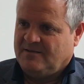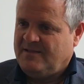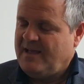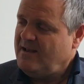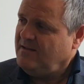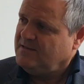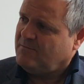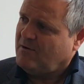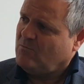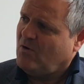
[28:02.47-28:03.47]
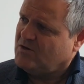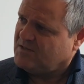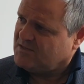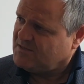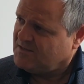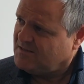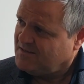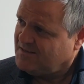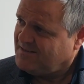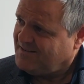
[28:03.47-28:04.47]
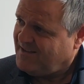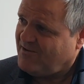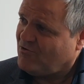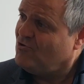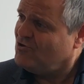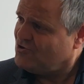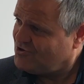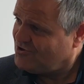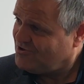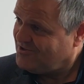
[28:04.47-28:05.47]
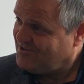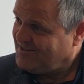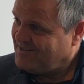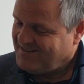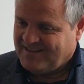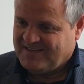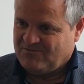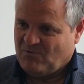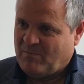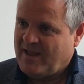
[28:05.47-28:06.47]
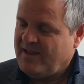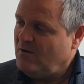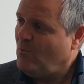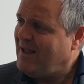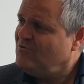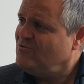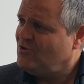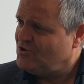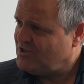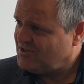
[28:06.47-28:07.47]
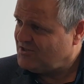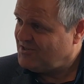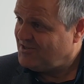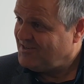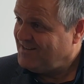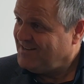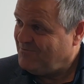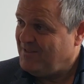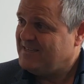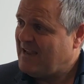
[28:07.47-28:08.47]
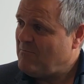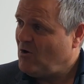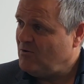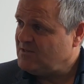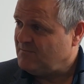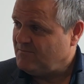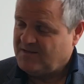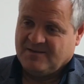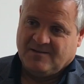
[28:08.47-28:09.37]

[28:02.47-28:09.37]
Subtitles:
Then it's about boxes, rondos. Yeah. That is, we play in 1-2 touches with the same concept.